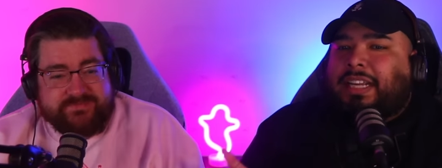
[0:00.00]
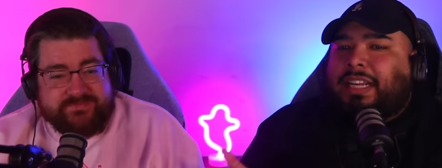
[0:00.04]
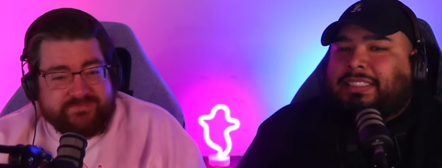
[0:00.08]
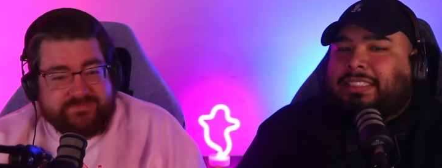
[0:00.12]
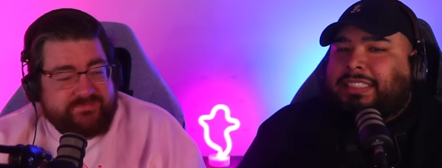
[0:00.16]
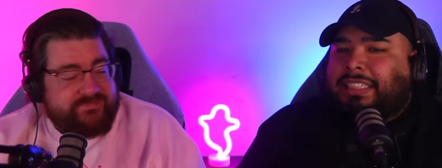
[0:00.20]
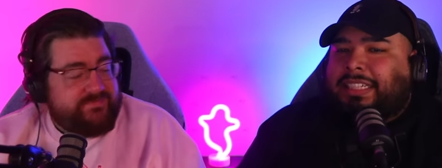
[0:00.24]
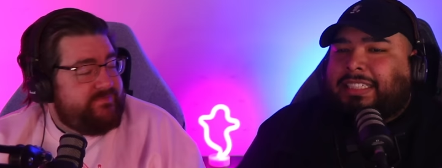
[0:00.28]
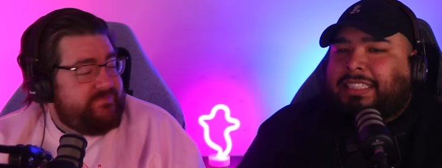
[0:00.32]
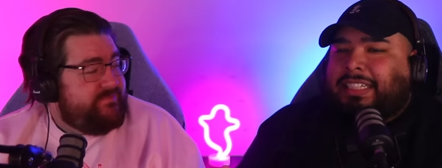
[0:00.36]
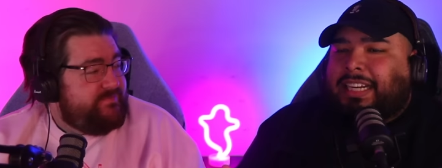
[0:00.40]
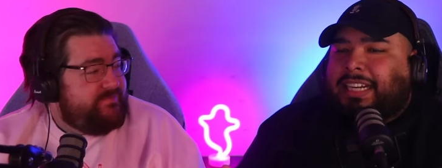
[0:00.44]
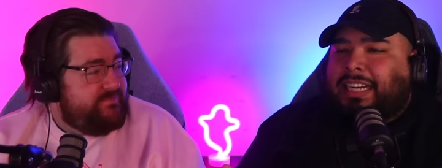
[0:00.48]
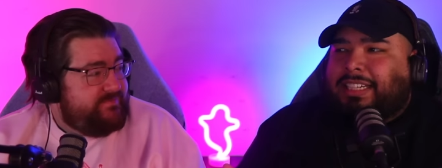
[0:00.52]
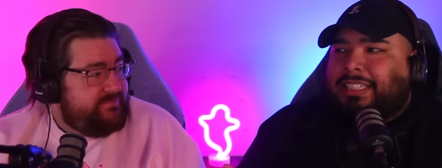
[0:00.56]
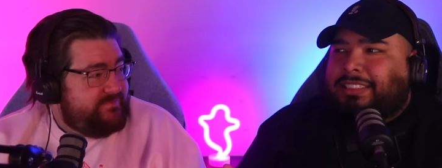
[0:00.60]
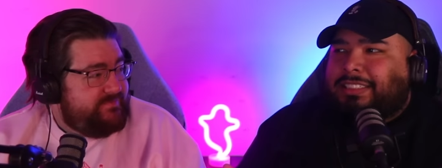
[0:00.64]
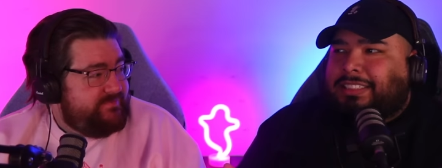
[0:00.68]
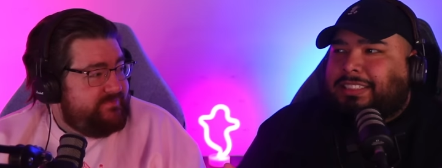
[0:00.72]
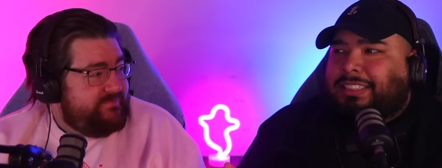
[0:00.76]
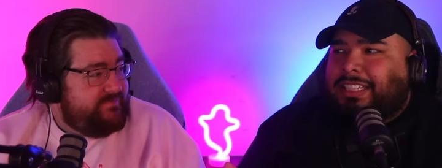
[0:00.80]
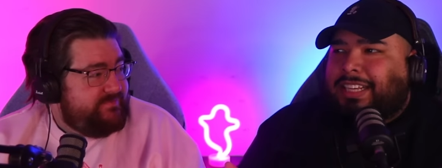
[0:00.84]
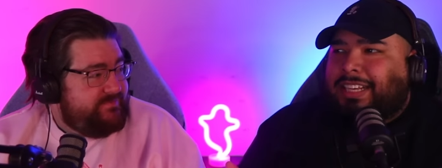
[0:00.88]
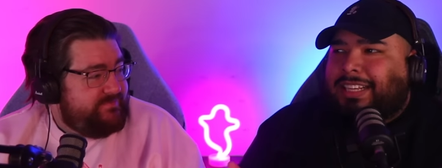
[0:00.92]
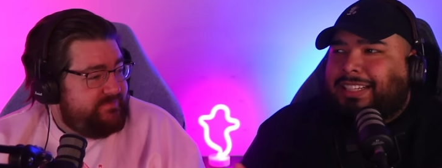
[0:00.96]
Speaker 1: is he kind of
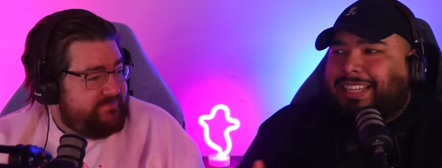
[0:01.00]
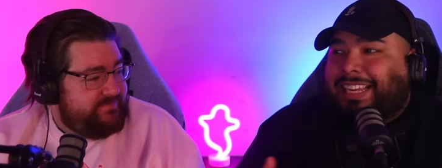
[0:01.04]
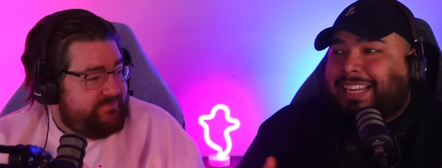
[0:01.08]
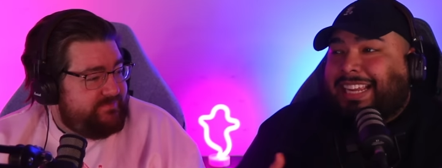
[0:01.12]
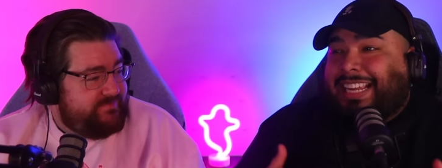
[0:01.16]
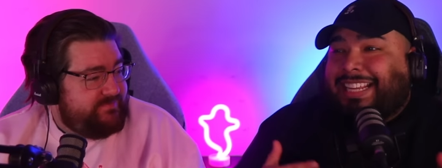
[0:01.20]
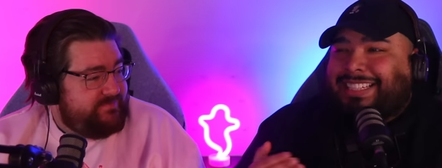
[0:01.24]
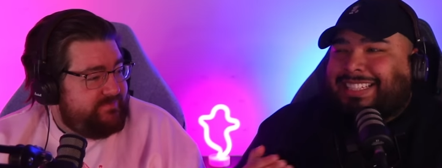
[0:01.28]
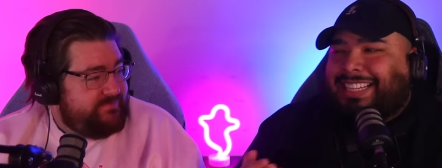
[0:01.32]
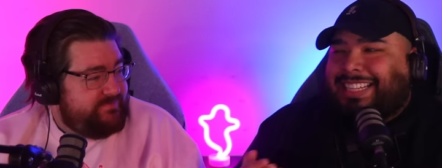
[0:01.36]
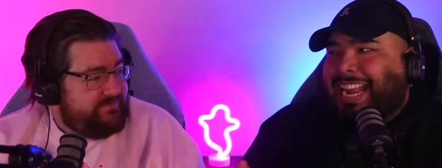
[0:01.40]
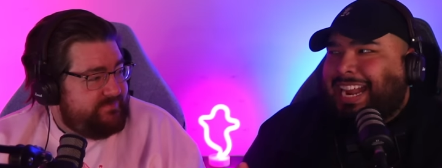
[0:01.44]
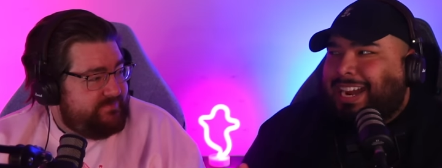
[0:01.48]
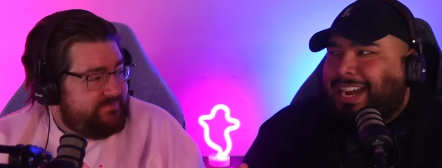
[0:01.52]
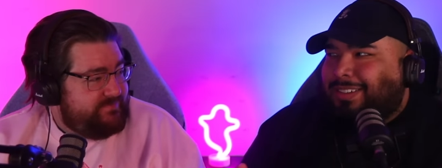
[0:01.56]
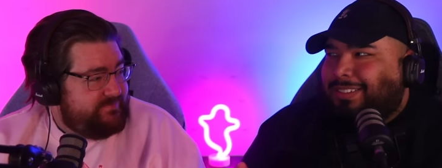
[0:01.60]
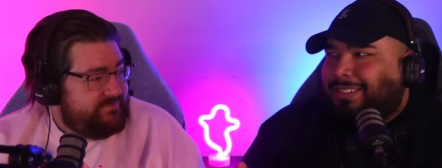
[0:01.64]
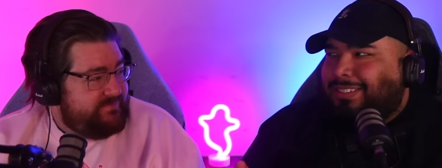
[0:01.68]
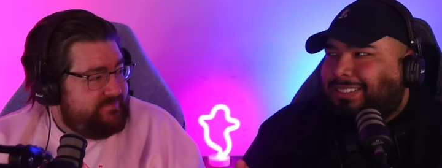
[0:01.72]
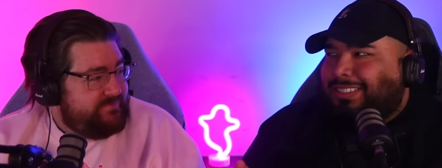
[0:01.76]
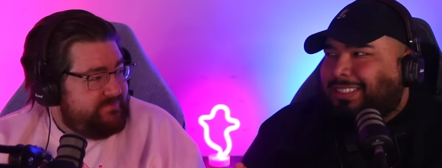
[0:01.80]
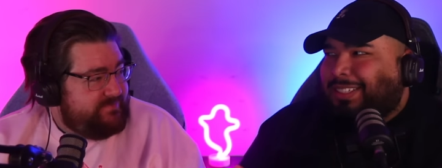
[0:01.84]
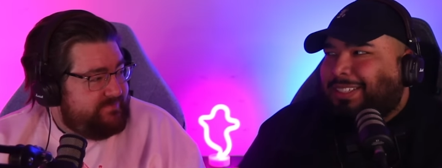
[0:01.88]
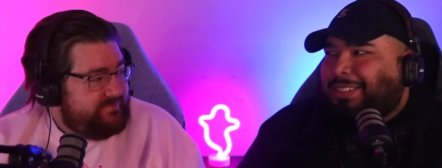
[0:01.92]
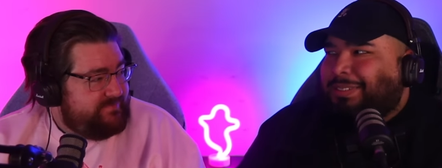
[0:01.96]
just like in
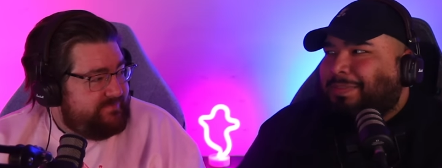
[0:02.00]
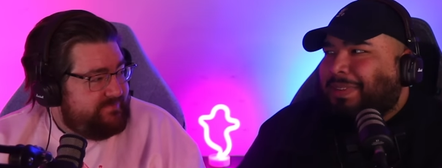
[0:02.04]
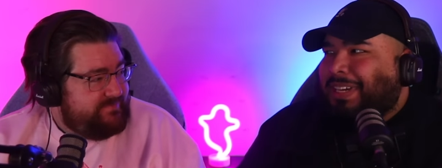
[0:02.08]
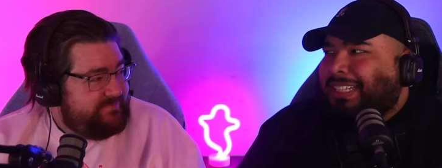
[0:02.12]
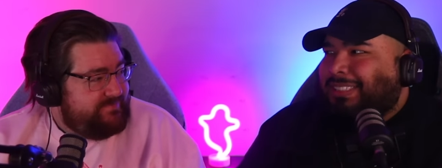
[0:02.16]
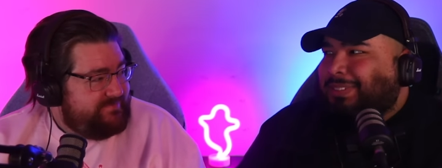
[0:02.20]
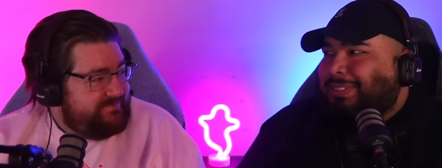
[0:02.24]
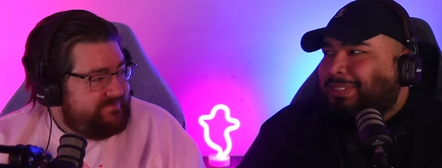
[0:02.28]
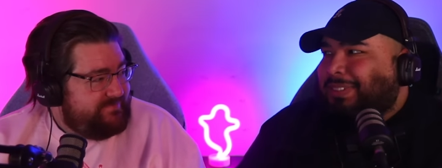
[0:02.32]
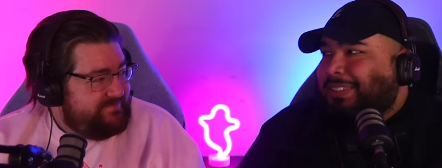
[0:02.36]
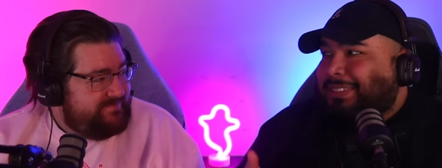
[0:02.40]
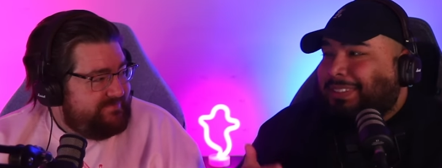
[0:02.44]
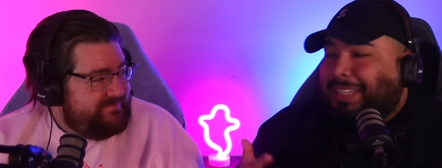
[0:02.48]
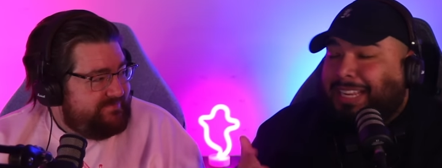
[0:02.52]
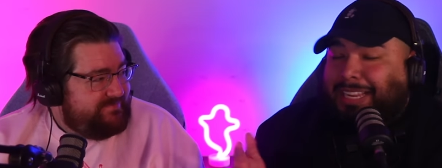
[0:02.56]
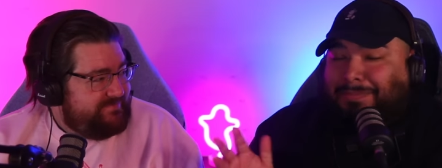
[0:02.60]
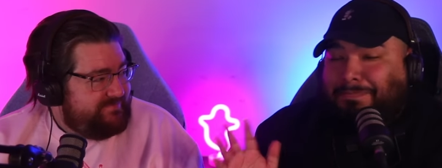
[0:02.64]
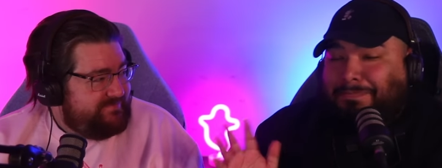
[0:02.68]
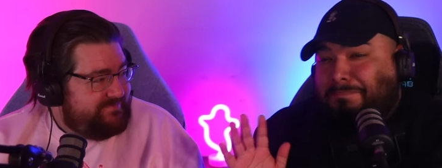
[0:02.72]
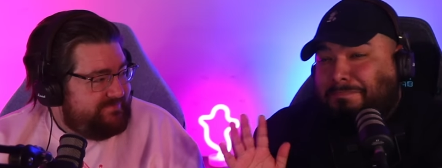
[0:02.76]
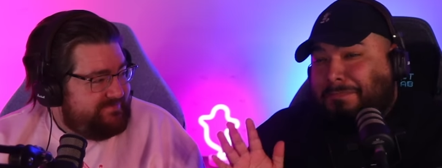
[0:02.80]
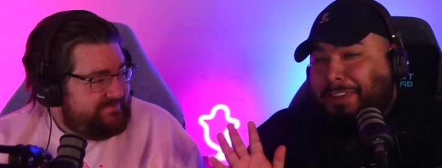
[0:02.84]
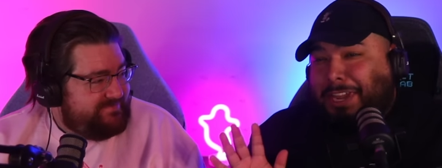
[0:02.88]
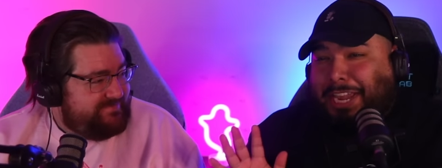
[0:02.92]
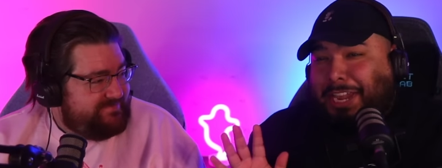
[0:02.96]
town? So you might as well just say,
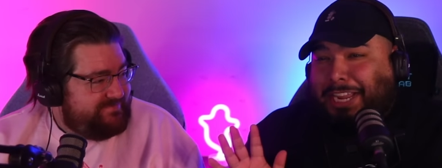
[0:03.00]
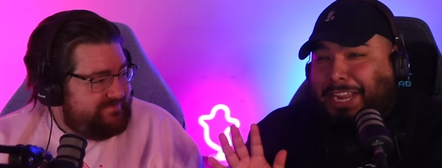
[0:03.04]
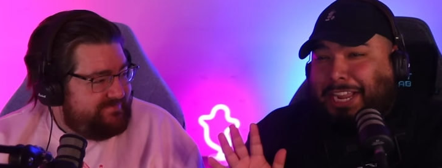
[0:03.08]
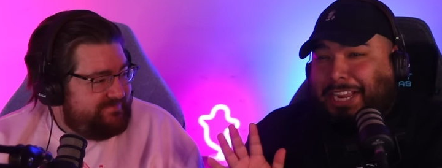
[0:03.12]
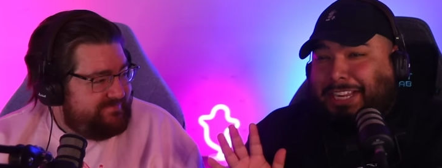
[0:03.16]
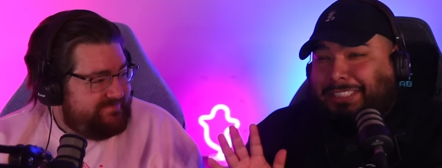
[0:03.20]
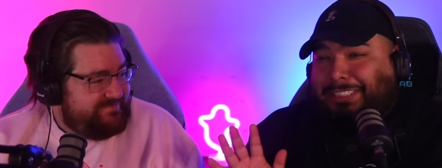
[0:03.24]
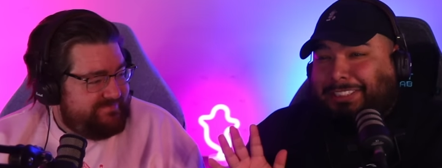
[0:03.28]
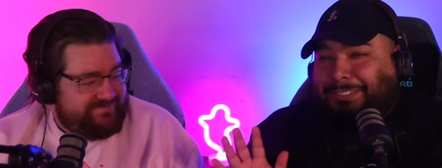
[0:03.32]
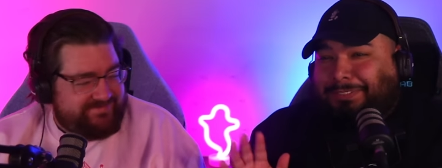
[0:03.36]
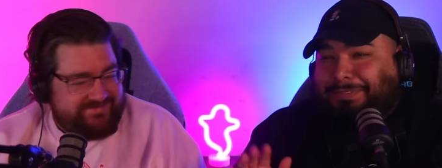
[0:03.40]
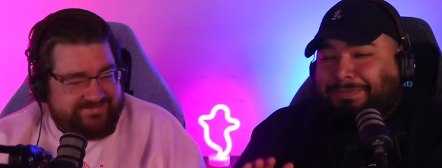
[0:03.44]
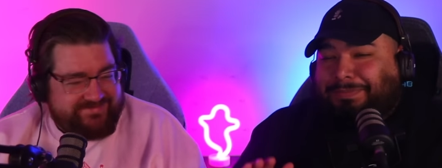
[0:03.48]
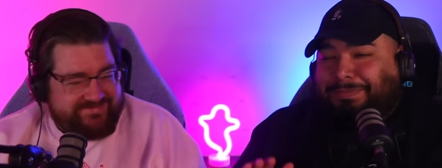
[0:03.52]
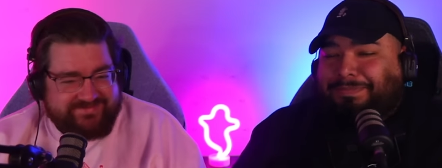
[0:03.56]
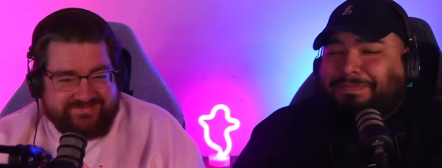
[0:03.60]
hey, guys.